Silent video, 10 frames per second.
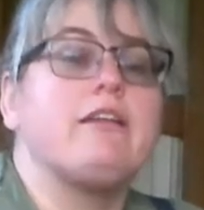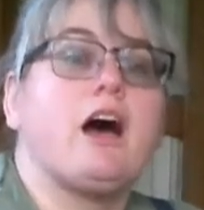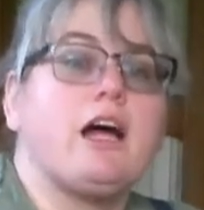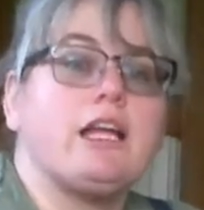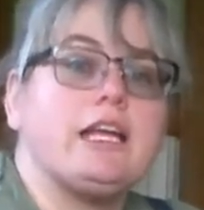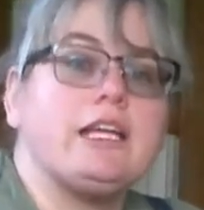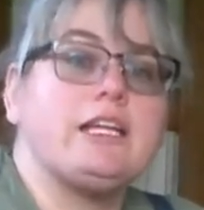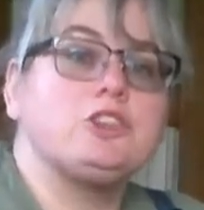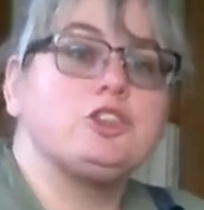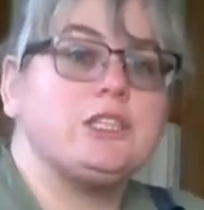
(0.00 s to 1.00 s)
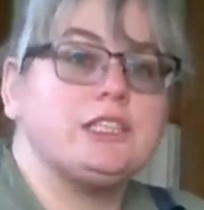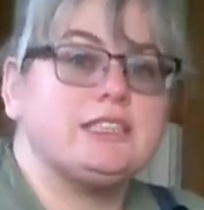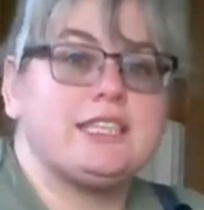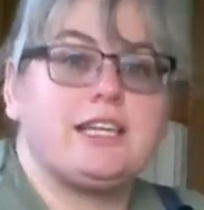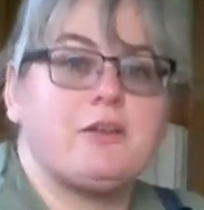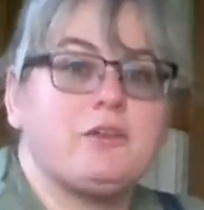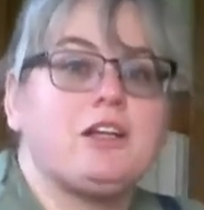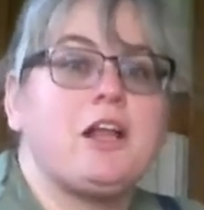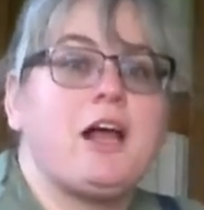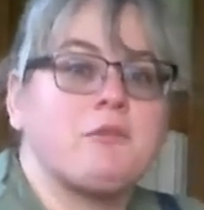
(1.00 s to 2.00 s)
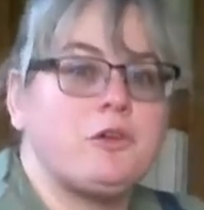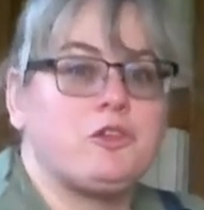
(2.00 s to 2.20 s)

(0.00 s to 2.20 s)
not eating treats that they would climb